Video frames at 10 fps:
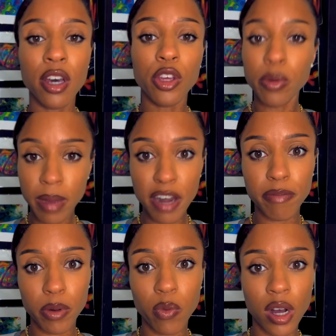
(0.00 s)
you might have
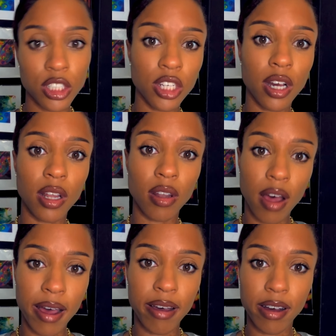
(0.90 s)
been watching a
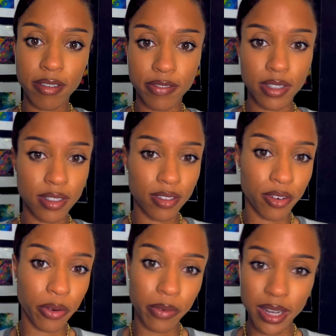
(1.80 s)
lot of
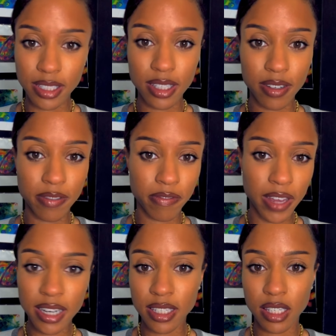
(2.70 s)
crazy
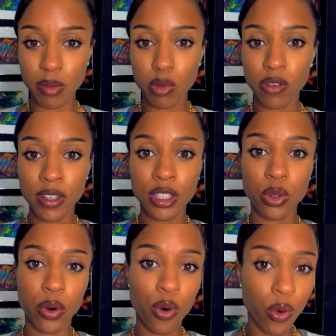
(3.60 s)
fantasy movies
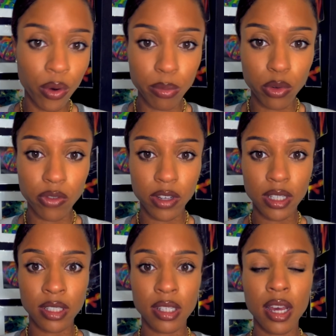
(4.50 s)
or horror
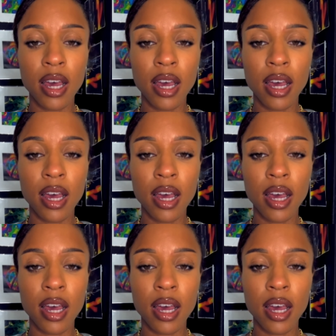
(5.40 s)
movies